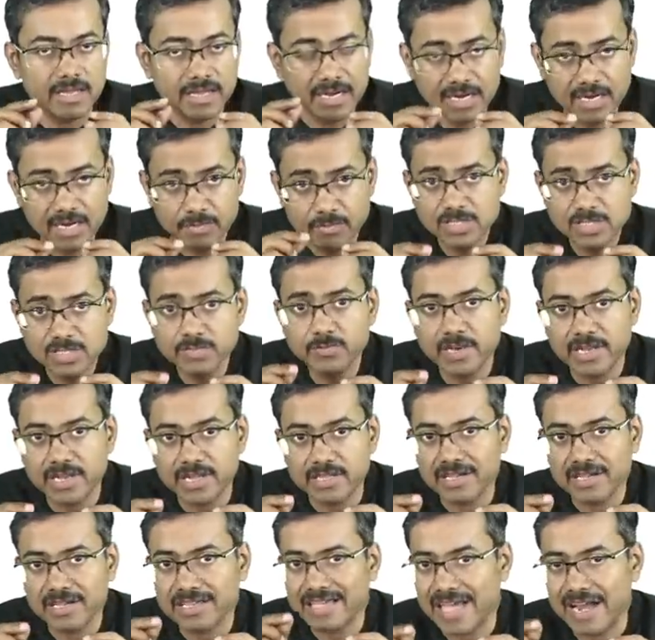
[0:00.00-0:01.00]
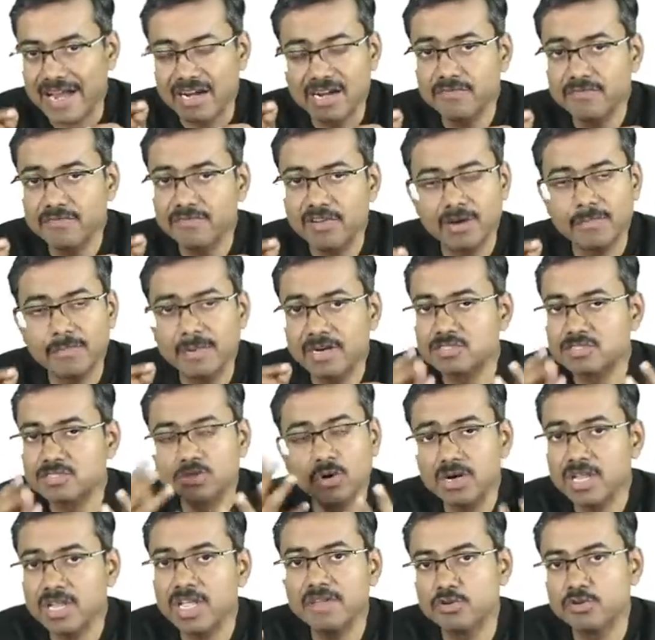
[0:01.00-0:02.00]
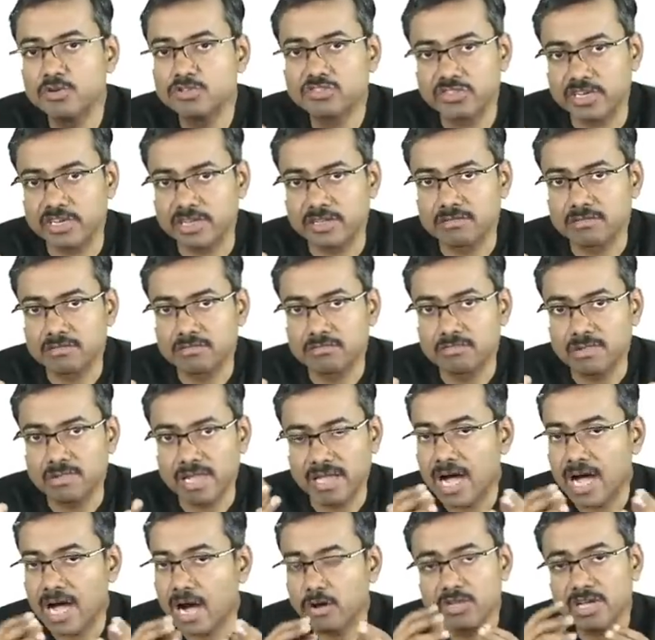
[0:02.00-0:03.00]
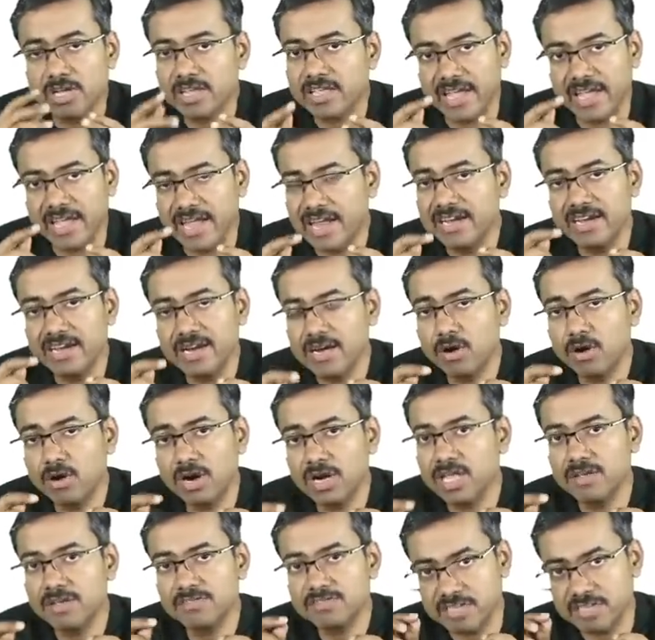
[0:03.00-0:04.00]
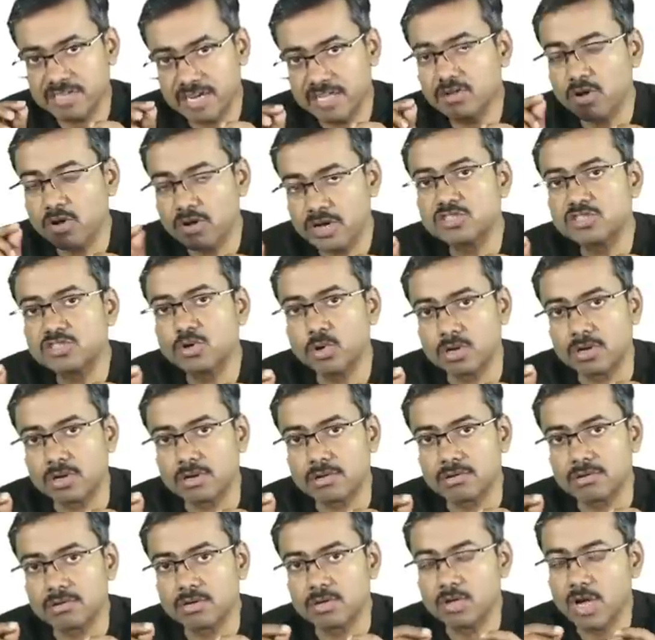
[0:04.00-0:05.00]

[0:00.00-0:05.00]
Individually, the keratin filaments don't give you strength. Like how the cane did not give strength on its own.